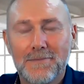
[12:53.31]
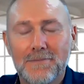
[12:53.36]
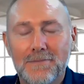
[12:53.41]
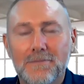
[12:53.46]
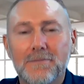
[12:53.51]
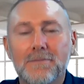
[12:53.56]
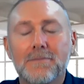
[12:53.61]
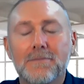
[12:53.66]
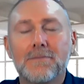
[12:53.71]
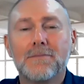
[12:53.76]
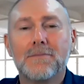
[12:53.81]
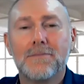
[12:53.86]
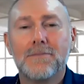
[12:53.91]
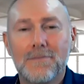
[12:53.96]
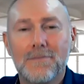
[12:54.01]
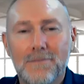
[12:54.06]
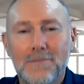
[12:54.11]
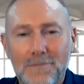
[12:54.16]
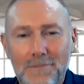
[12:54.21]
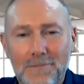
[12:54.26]

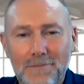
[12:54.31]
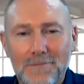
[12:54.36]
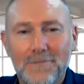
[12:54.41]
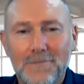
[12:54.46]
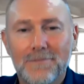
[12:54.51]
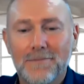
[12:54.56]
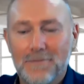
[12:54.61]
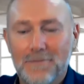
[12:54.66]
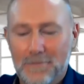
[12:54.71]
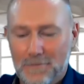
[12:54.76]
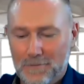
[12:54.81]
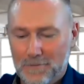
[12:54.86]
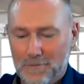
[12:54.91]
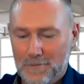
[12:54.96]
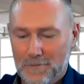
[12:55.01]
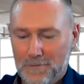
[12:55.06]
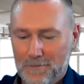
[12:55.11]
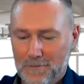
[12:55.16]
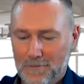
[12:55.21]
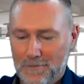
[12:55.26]

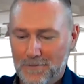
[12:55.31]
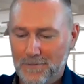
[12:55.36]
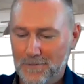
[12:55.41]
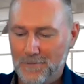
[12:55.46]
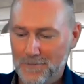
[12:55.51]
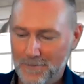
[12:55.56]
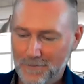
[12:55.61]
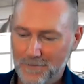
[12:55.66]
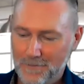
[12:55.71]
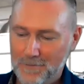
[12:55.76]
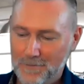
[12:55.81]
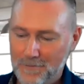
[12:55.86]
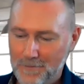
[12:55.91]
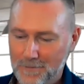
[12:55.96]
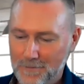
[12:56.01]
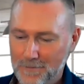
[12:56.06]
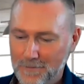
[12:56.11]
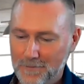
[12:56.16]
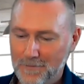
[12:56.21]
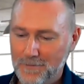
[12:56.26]

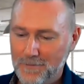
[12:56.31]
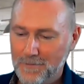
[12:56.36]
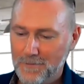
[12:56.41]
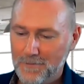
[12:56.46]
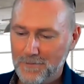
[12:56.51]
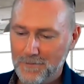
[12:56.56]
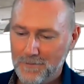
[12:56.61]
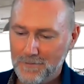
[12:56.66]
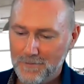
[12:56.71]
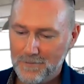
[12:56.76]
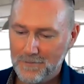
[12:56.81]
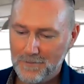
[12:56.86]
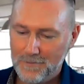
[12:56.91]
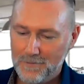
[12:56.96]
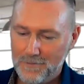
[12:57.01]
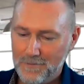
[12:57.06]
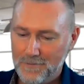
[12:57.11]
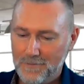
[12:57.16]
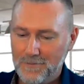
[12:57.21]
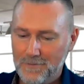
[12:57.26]

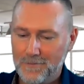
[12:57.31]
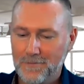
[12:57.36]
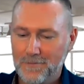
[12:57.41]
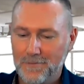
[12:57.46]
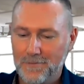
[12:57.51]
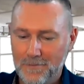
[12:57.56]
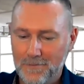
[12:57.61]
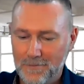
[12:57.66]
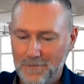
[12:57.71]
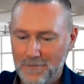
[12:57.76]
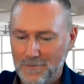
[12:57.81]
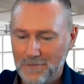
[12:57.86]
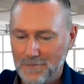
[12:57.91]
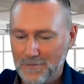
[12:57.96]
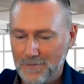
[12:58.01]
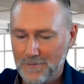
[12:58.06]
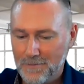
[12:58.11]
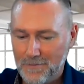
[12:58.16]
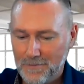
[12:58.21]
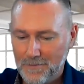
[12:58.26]

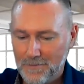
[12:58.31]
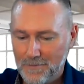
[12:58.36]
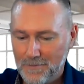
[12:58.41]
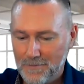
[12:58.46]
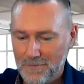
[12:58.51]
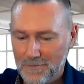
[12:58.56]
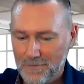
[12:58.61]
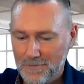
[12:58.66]
(not speaking)